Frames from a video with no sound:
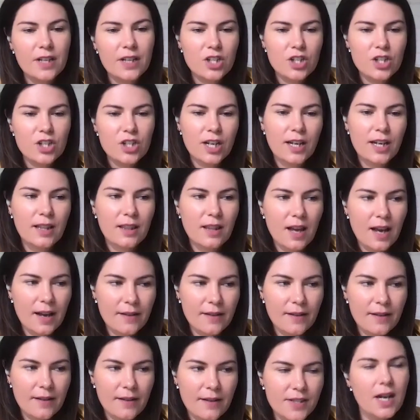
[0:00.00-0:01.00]
adventure, and
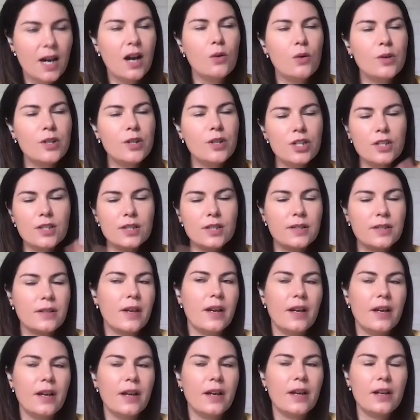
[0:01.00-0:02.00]
lifestyle, which is
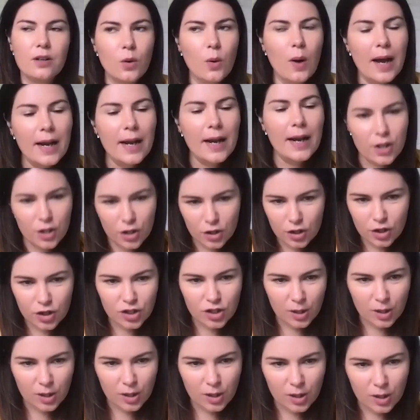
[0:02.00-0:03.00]
quite a
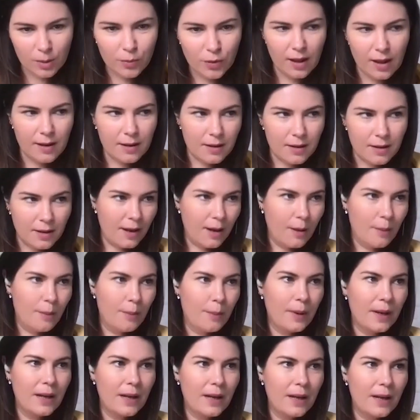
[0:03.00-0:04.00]
huge umbrella.
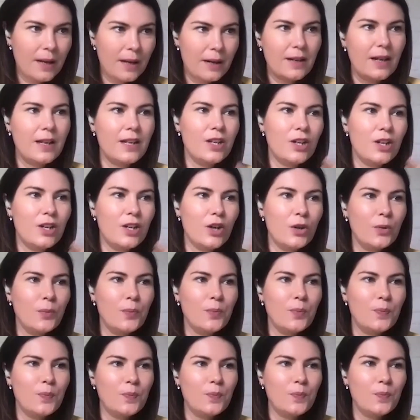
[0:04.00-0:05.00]
But,
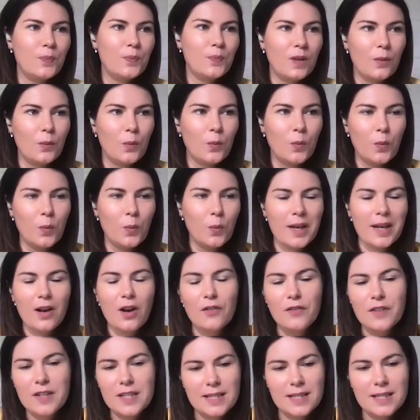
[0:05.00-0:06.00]
we
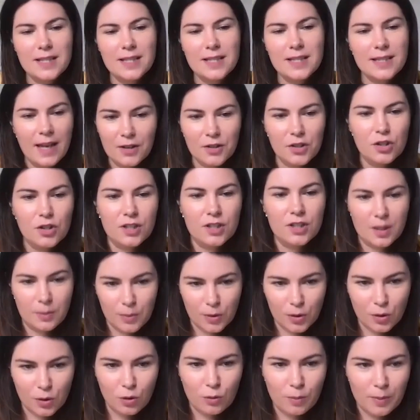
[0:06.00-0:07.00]
obviously aren't your
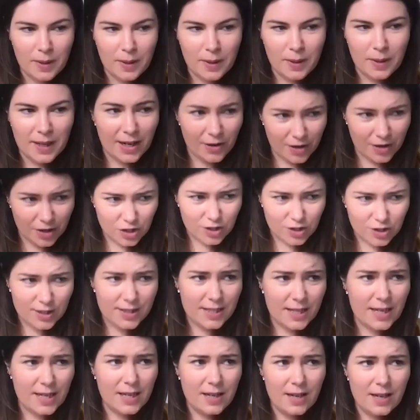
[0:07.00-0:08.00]
typical PR
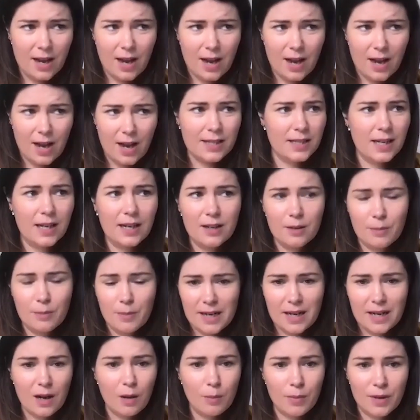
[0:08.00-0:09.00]
agency. I started
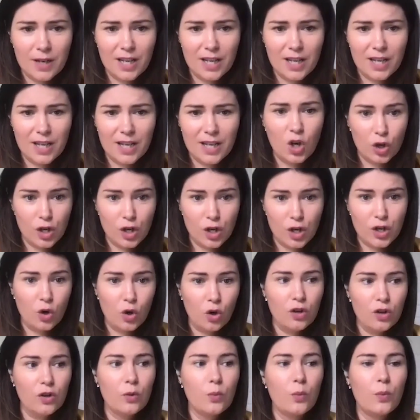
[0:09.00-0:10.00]
my company on a
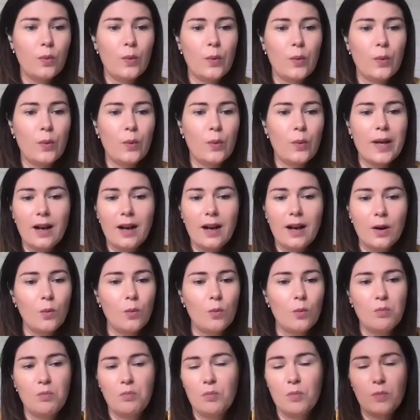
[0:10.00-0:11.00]
yacht. We
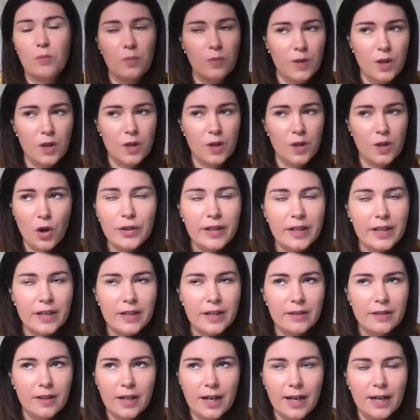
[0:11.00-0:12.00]
are the
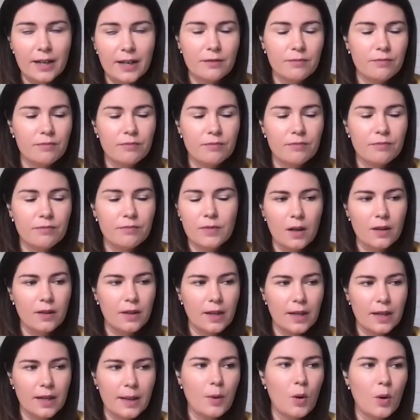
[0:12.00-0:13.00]
only that
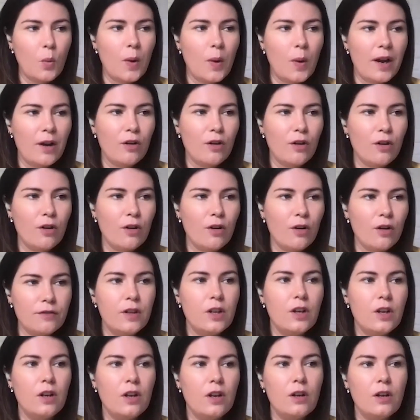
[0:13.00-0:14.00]
I'm aware
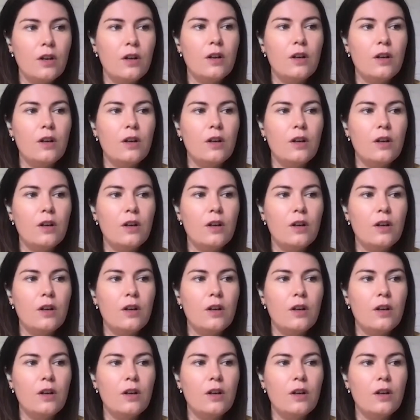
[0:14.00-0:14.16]
of